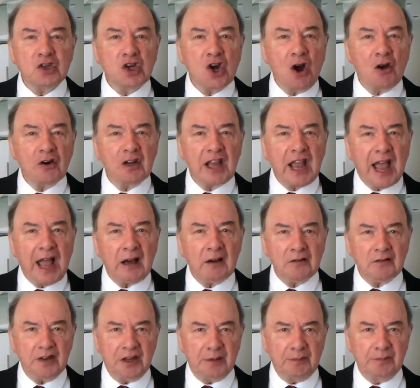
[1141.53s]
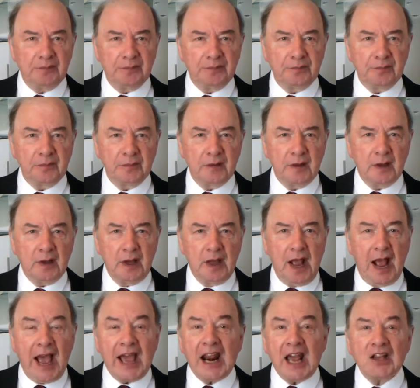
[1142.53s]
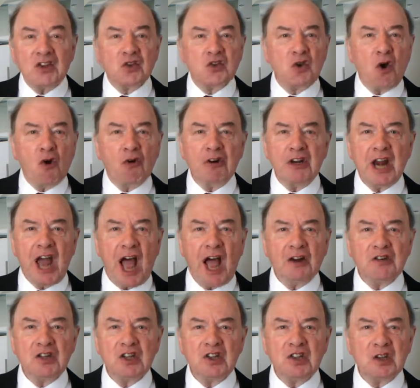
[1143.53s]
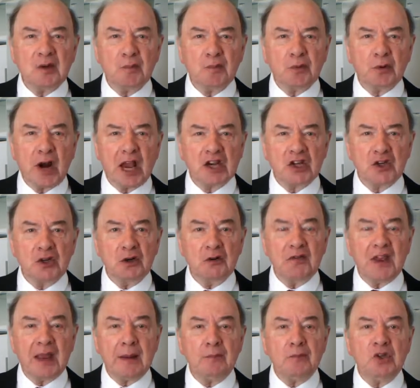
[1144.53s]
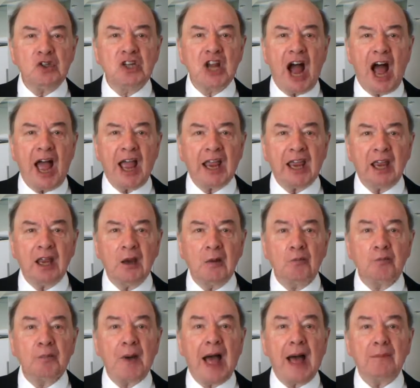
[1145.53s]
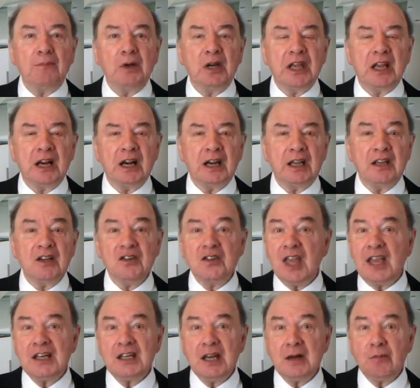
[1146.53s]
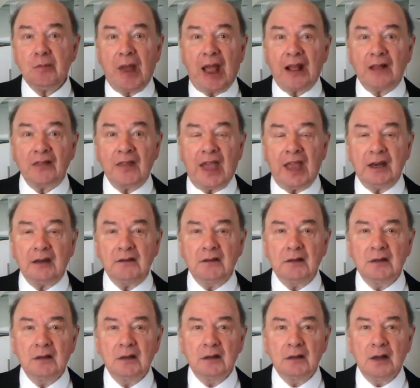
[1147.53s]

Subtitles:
of John Calvin. And I saw an artist's impression of him dying publicly, as they did back then.